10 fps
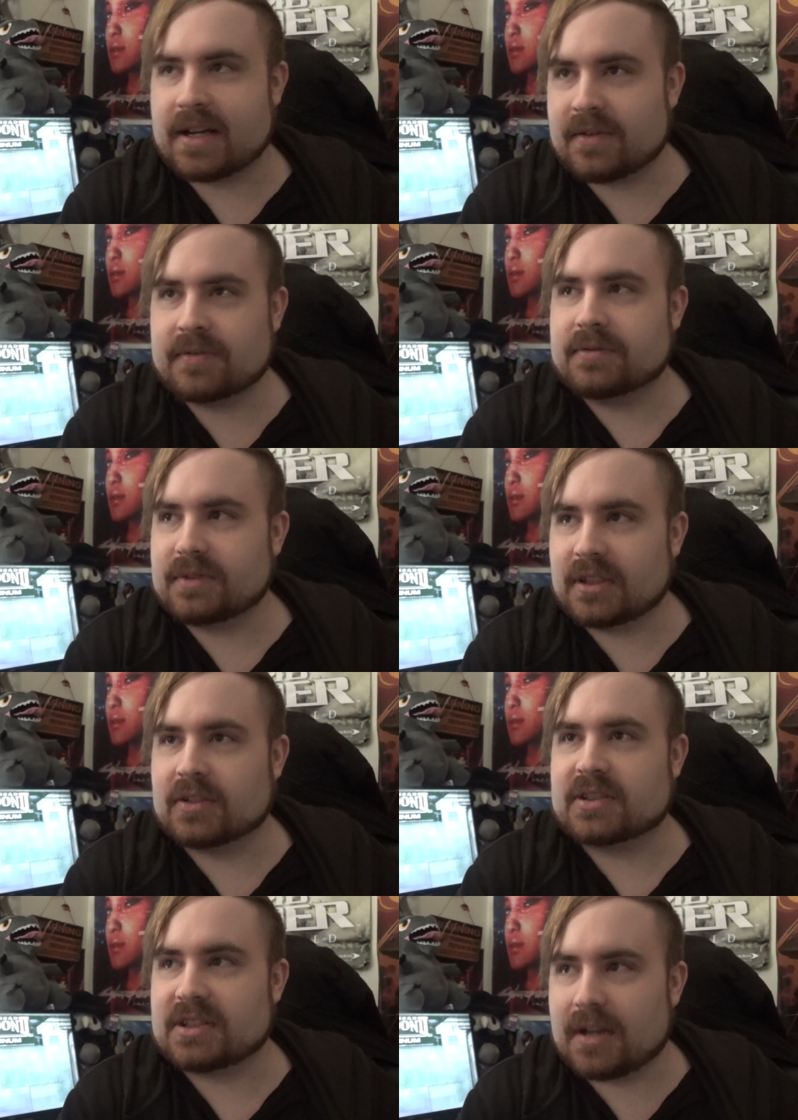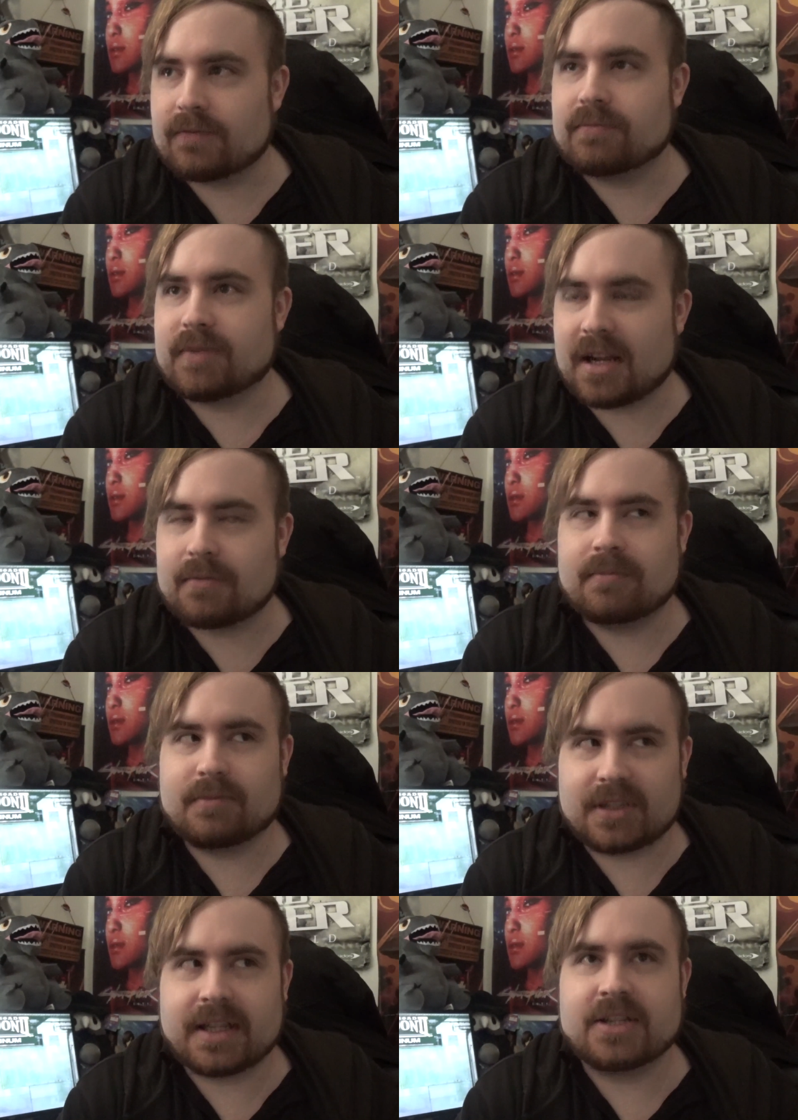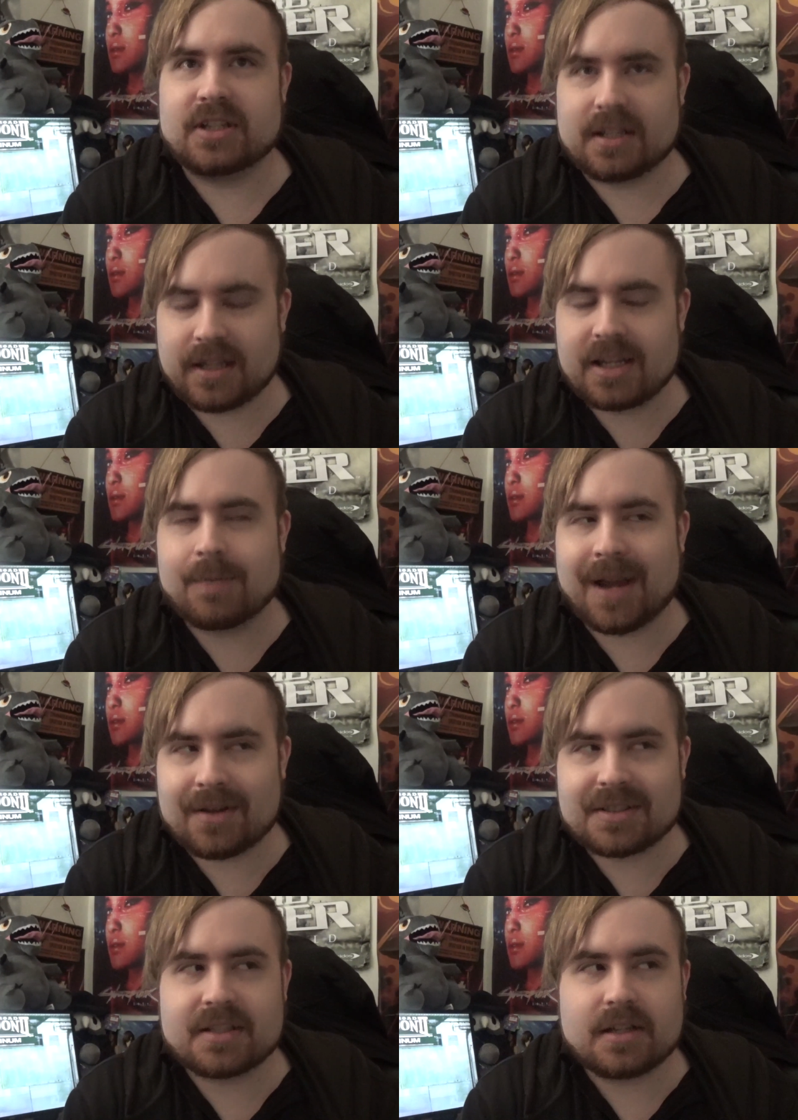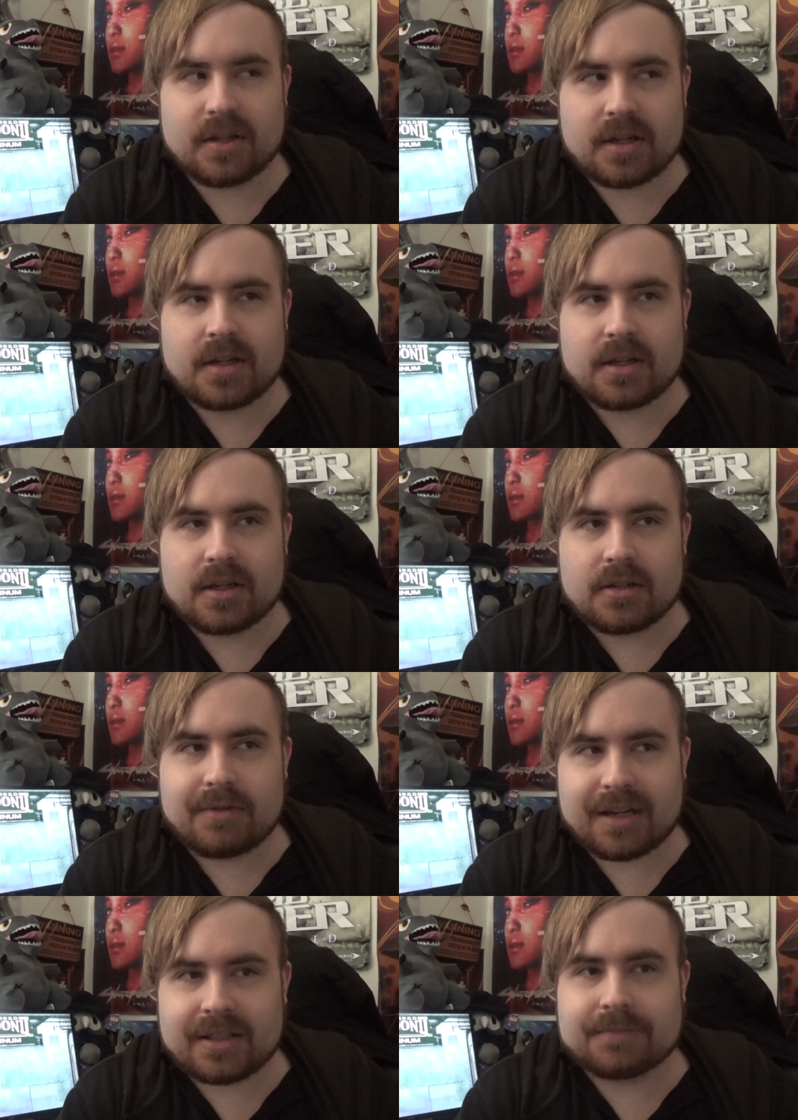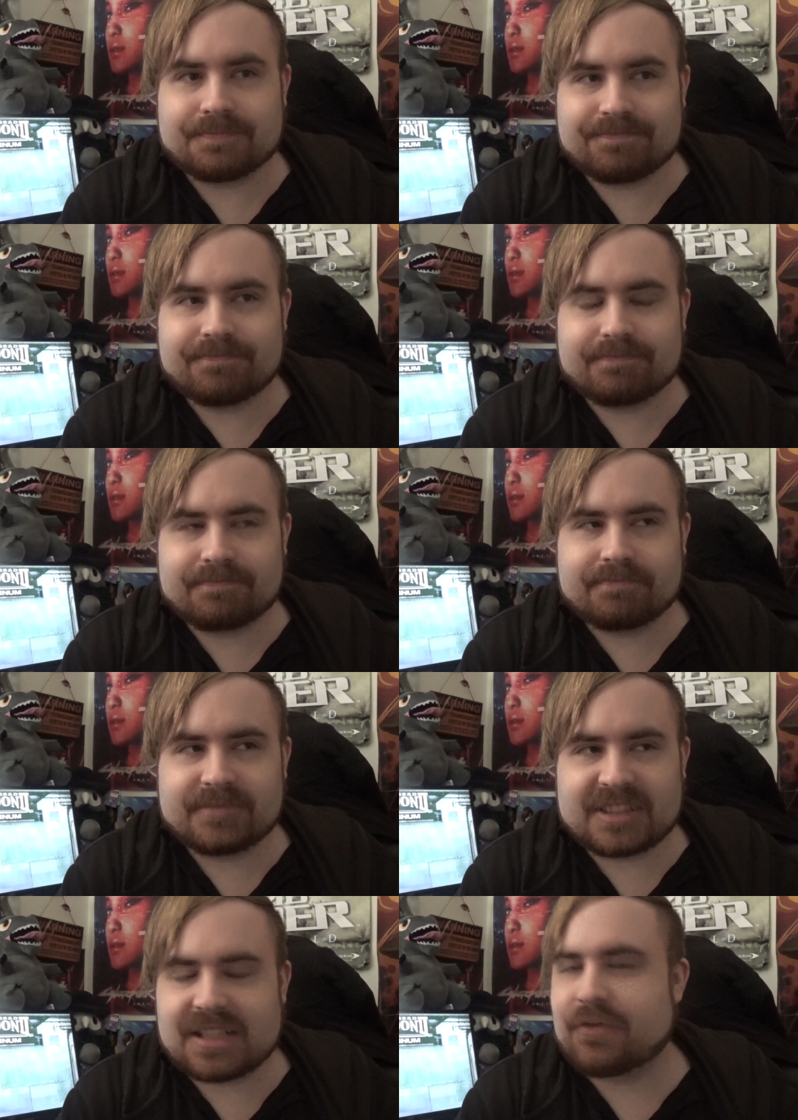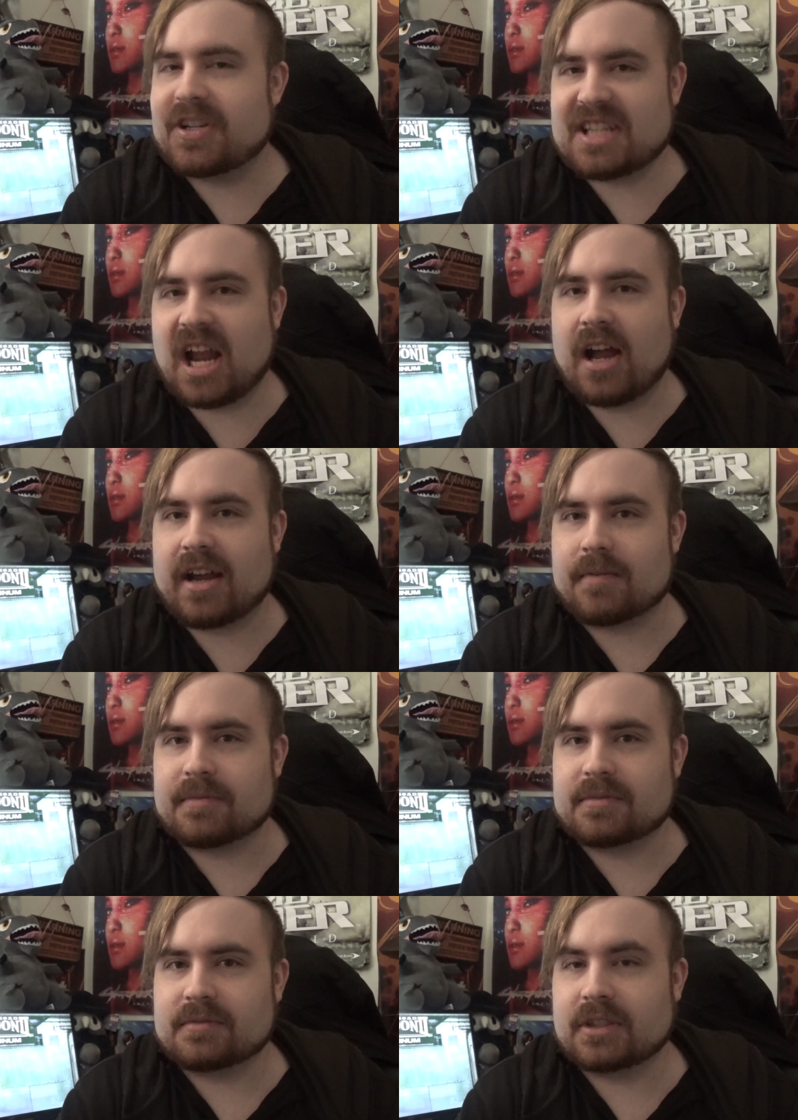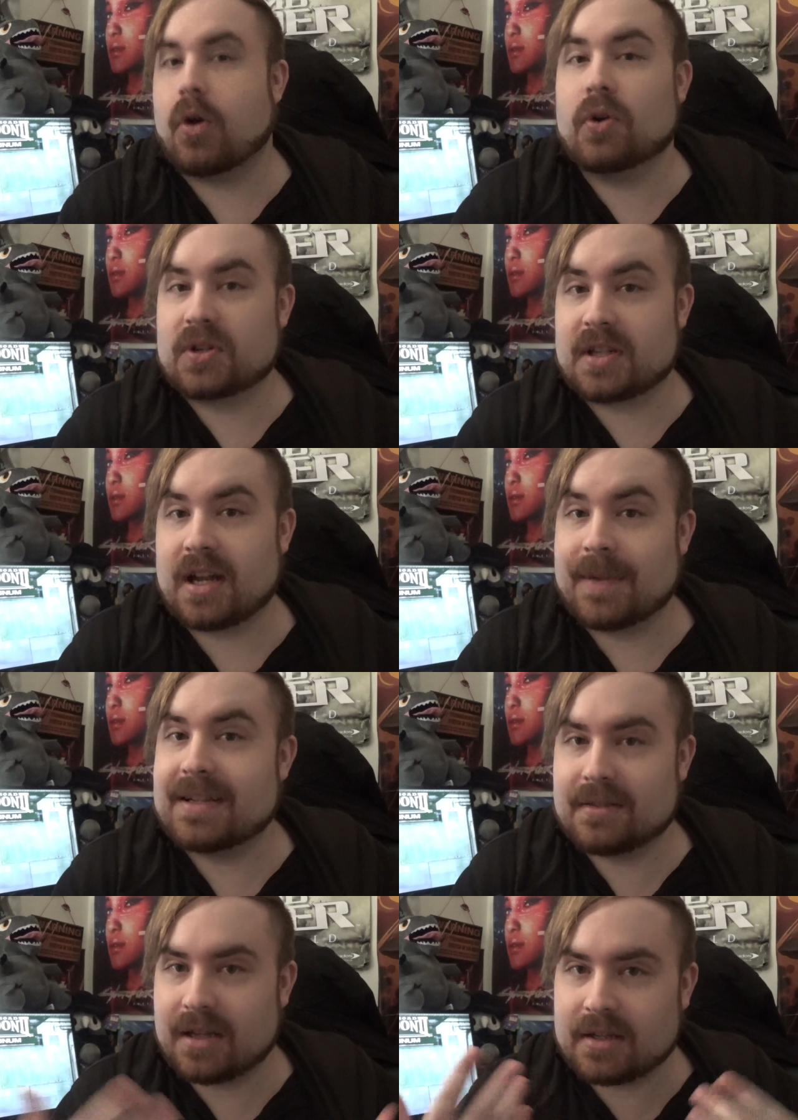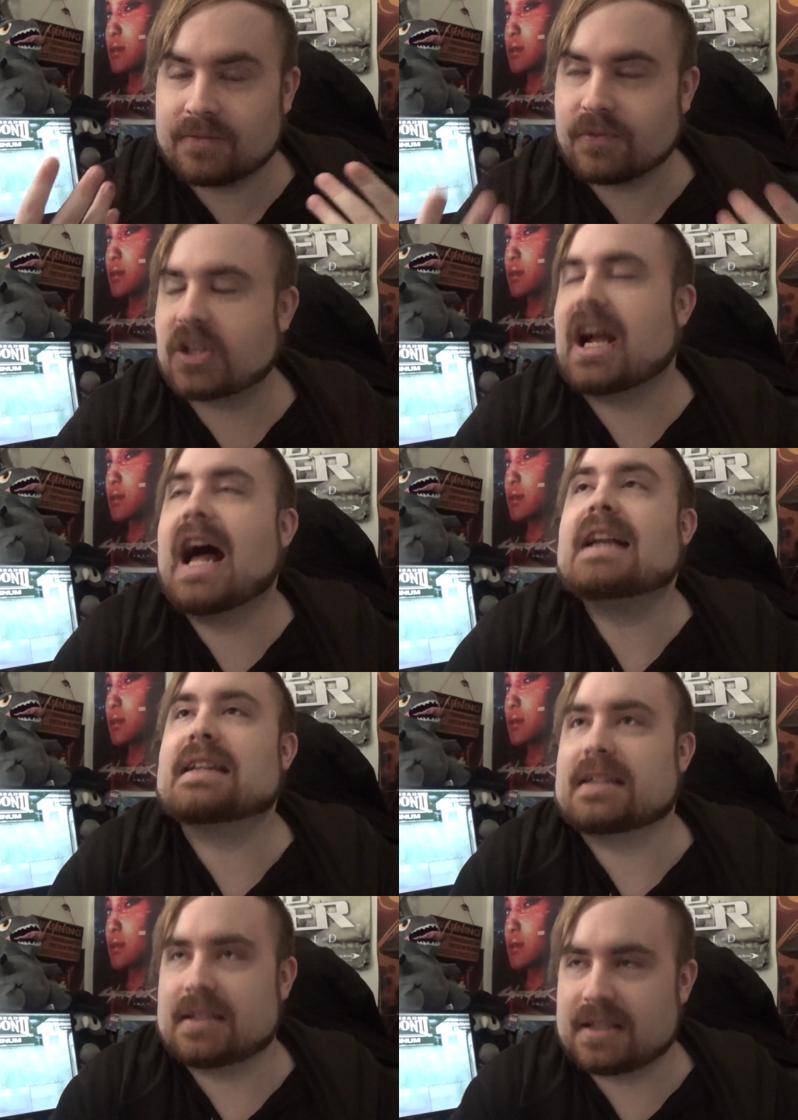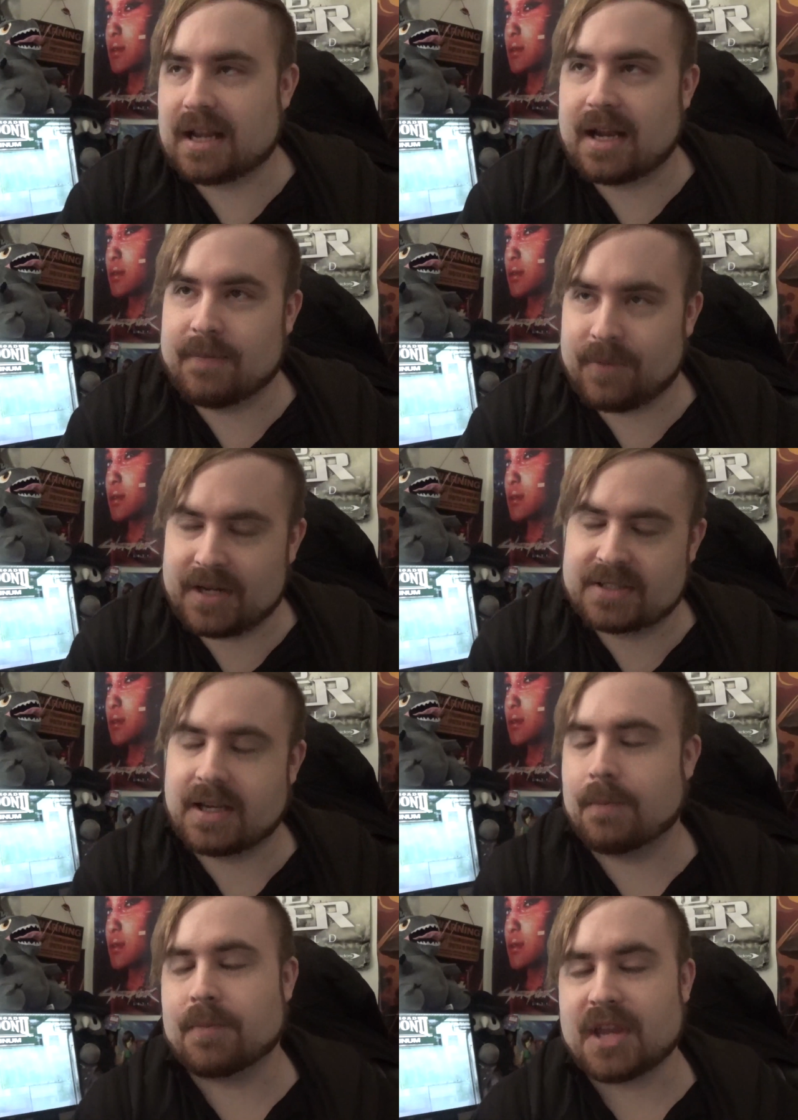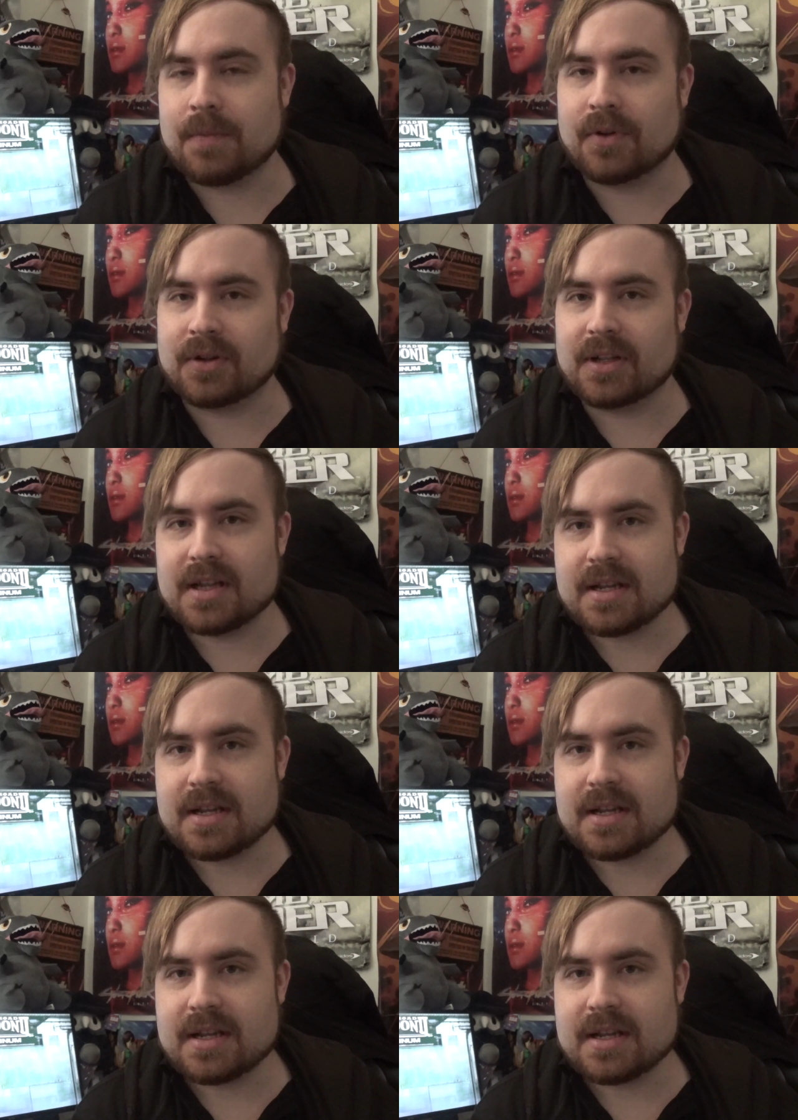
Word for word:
Speaker 1: of, you know, stuff that would get you to think about, well, a different time, an older time, a, a forgotten time by some people.